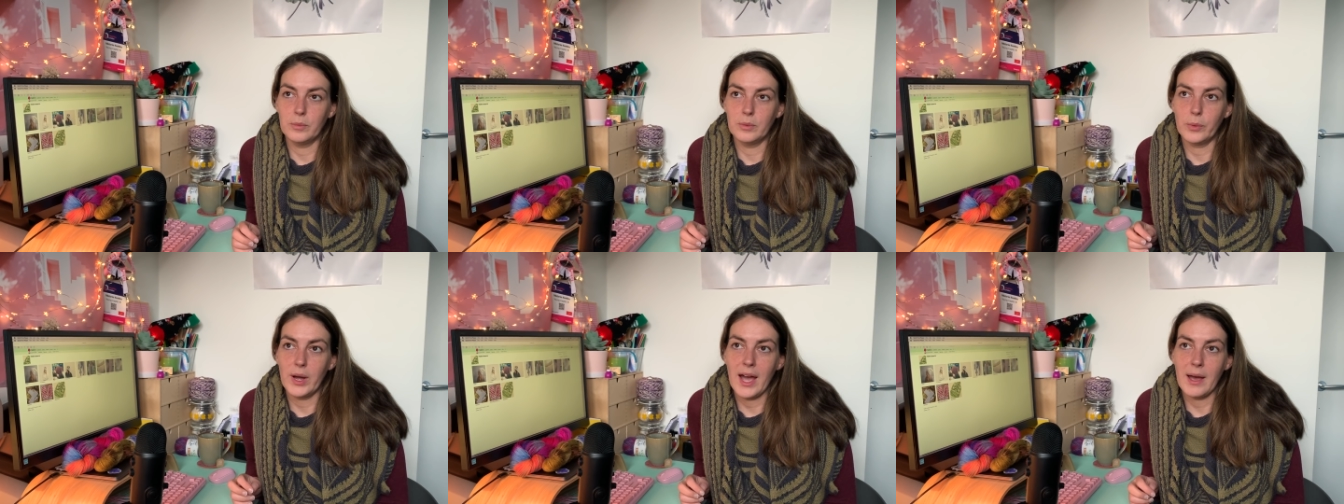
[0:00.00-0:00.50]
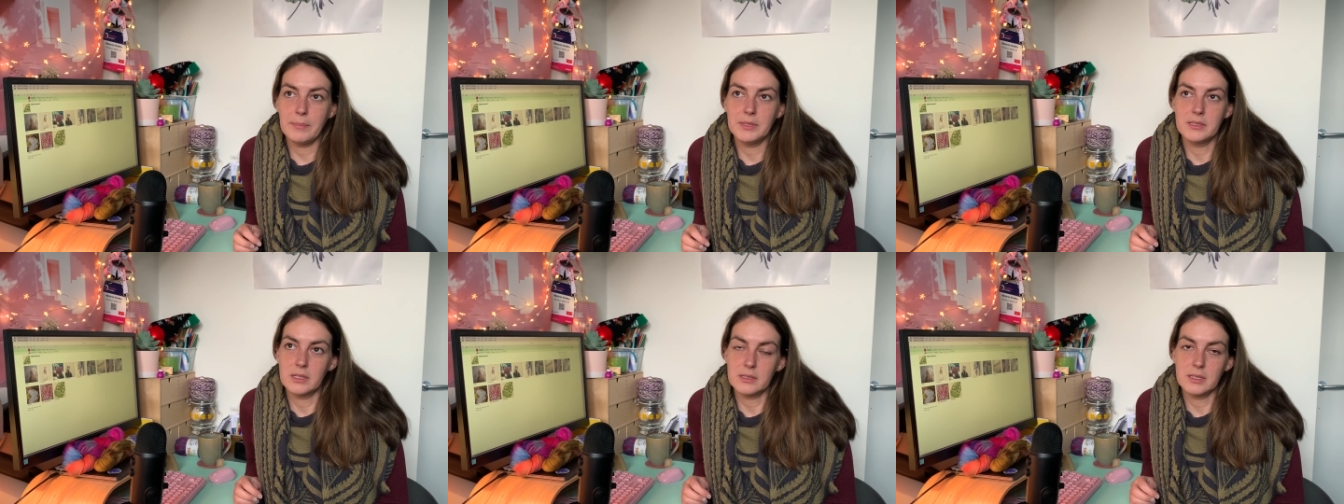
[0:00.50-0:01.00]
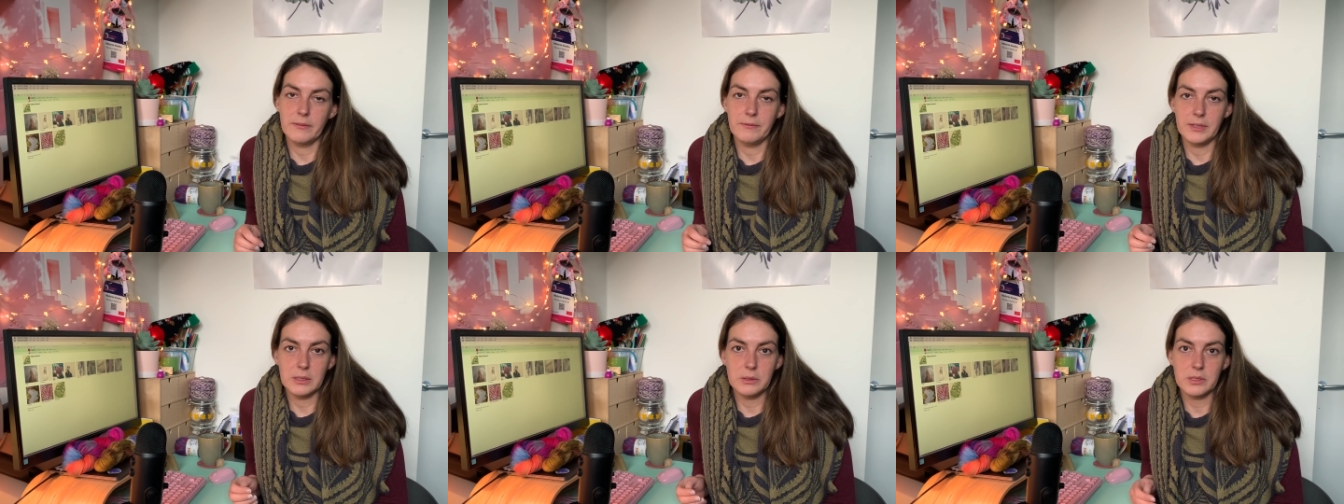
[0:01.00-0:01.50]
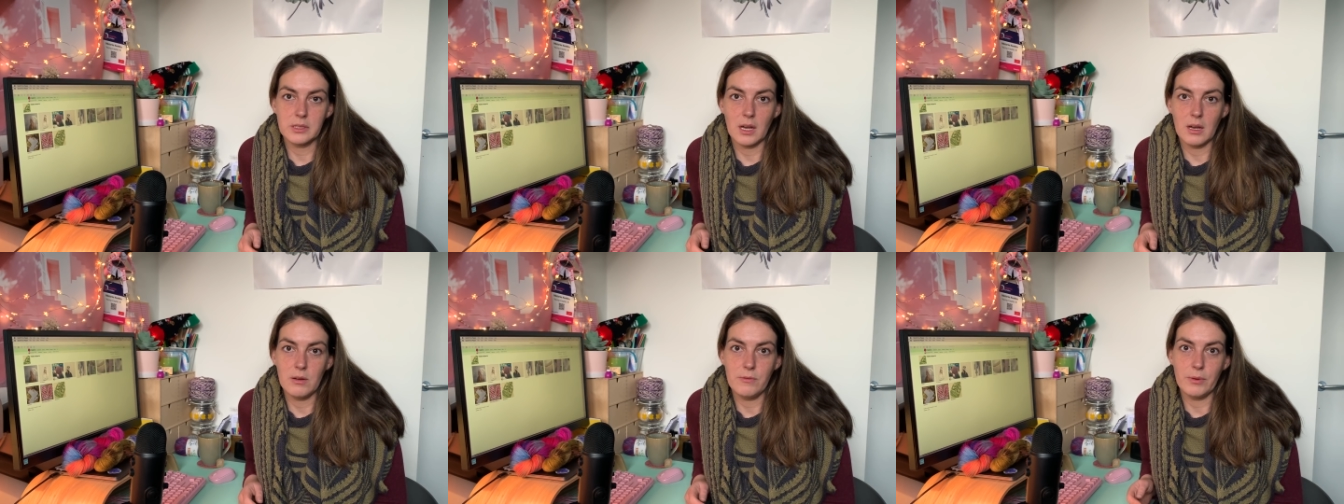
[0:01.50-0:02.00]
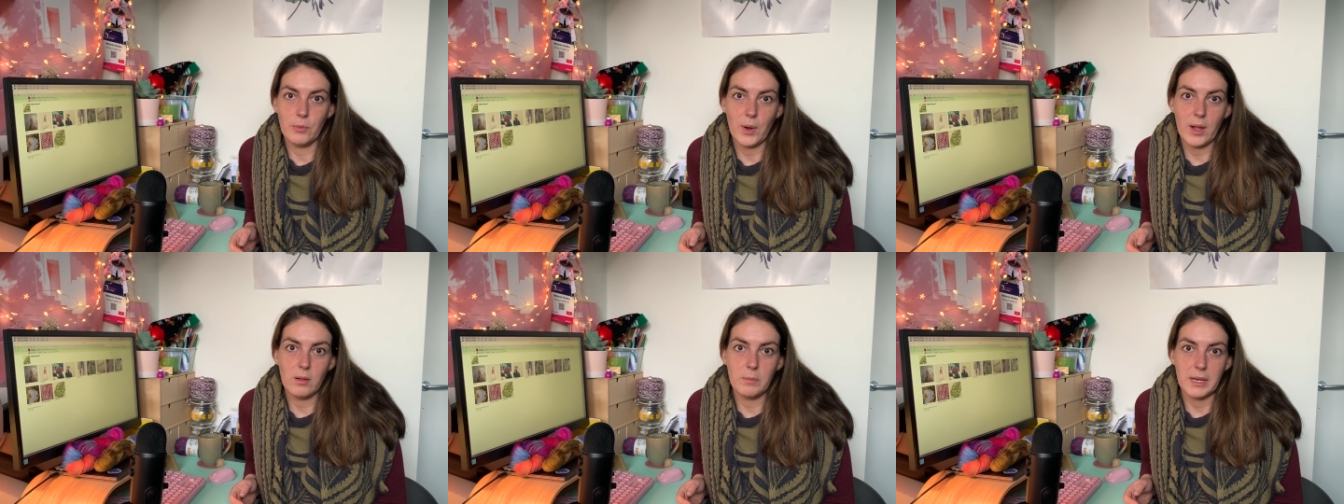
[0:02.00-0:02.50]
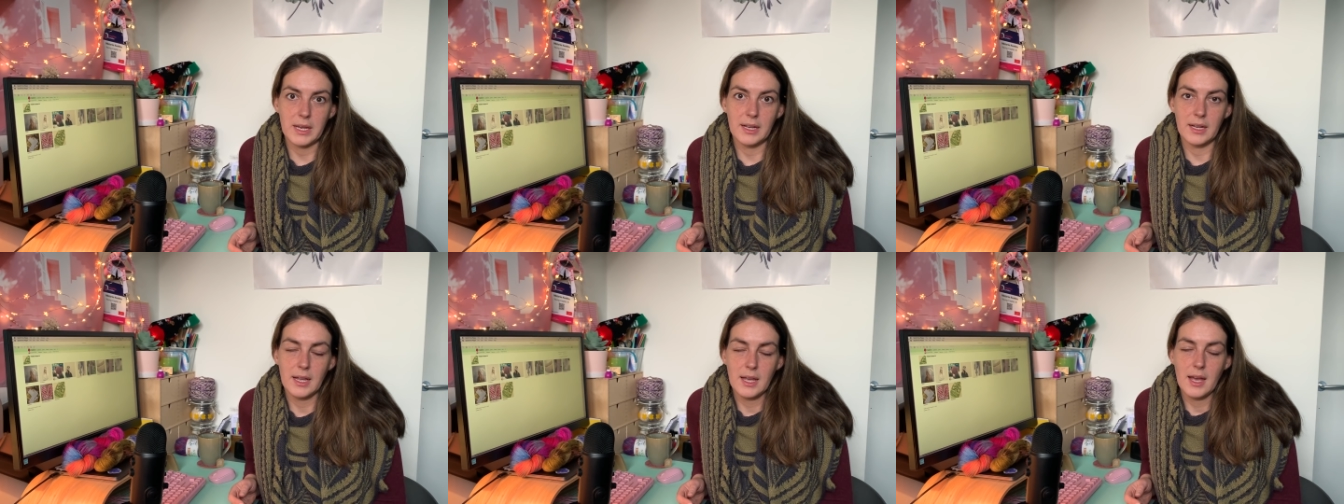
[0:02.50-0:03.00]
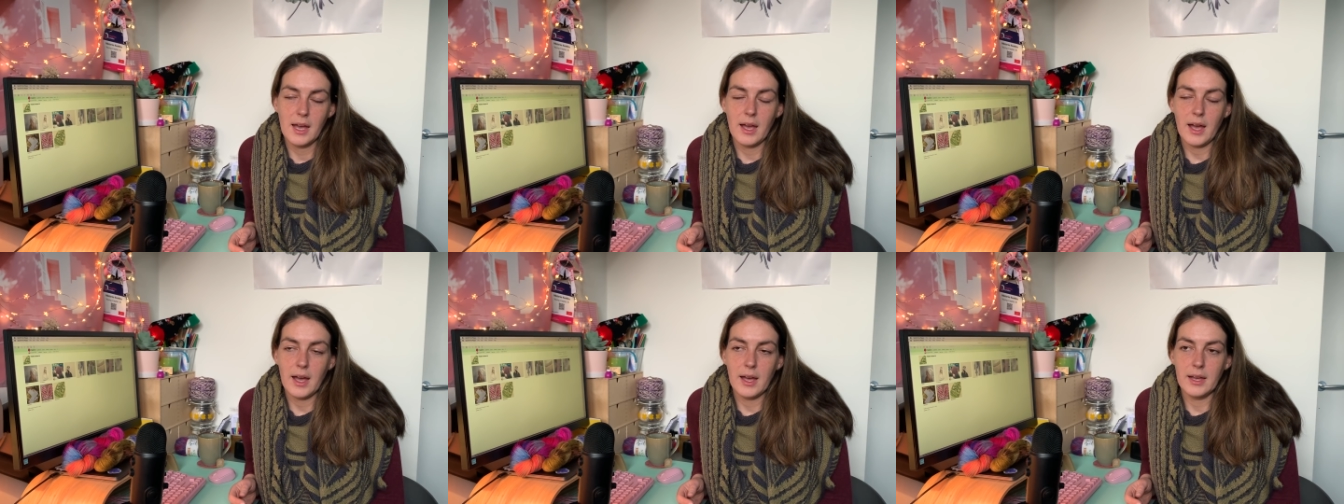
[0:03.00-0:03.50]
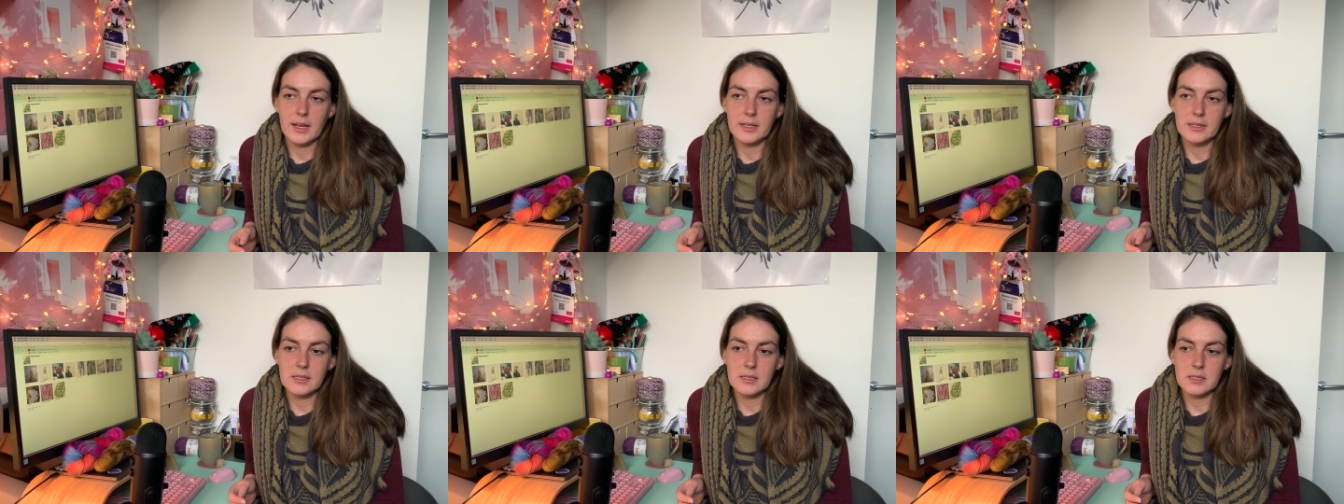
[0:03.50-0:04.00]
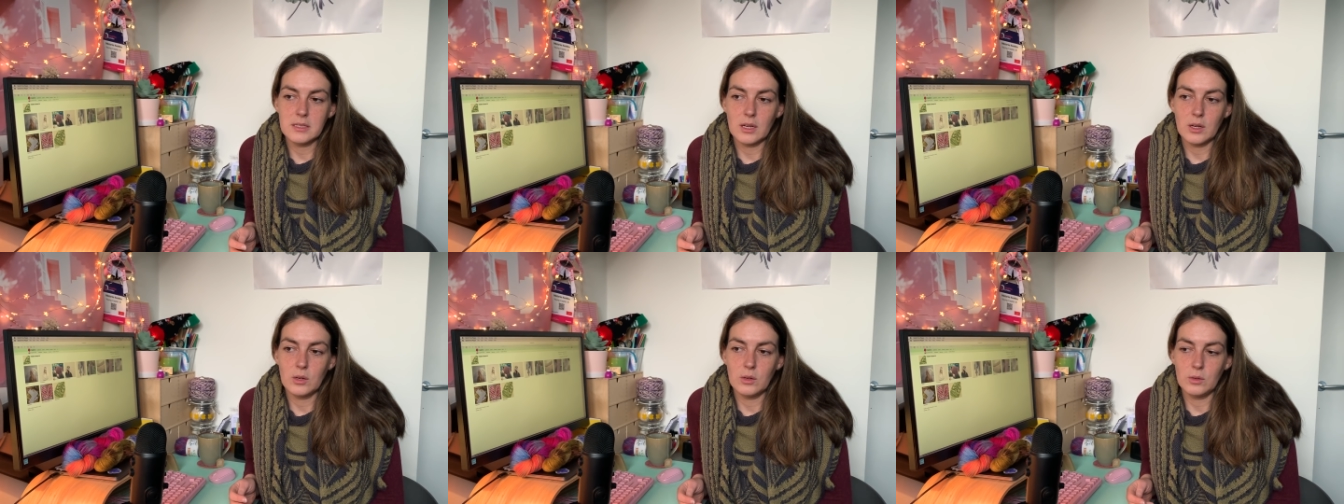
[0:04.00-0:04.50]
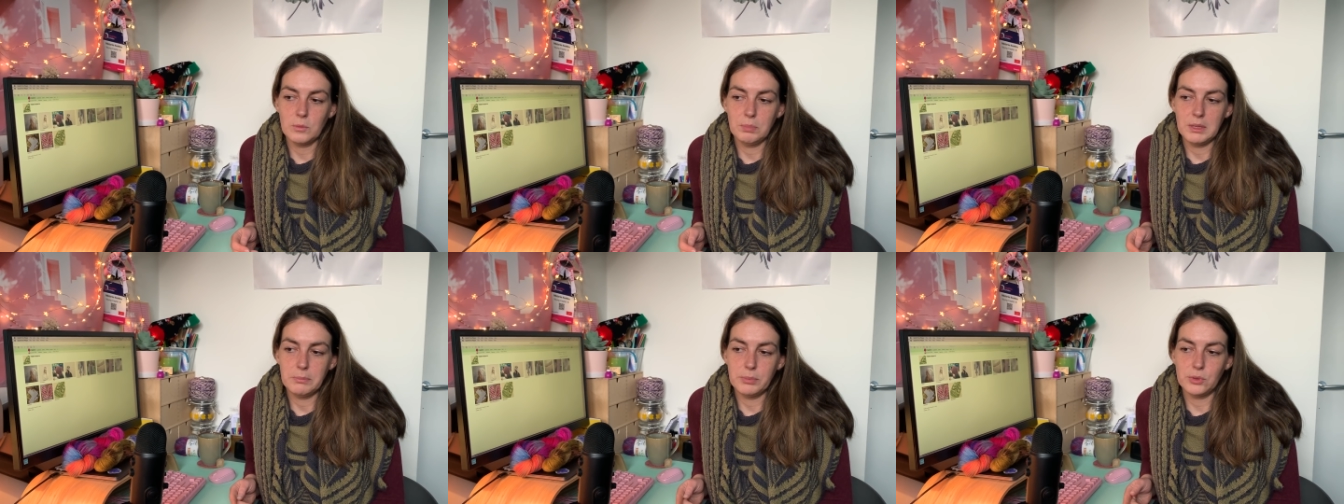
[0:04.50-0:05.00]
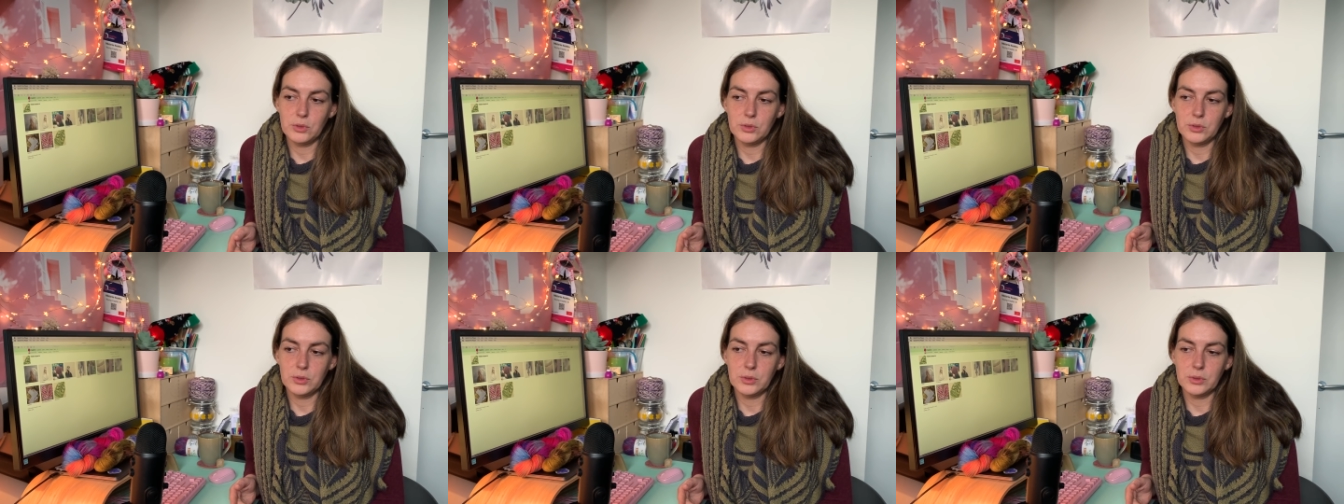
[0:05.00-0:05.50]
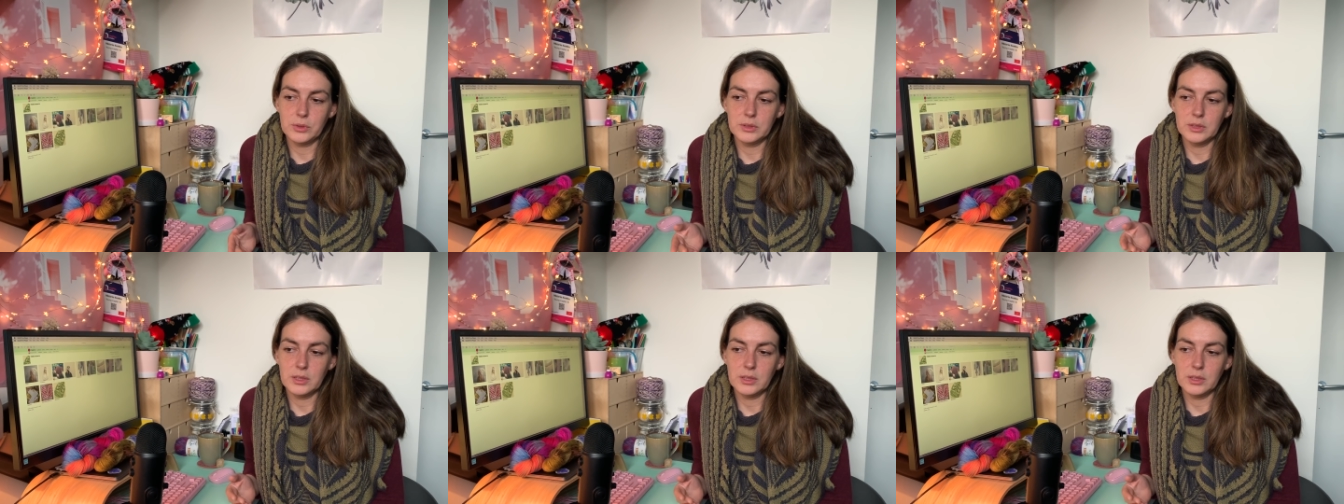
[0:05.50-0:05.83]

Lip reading: what happens is it feels overwhelming, and so people,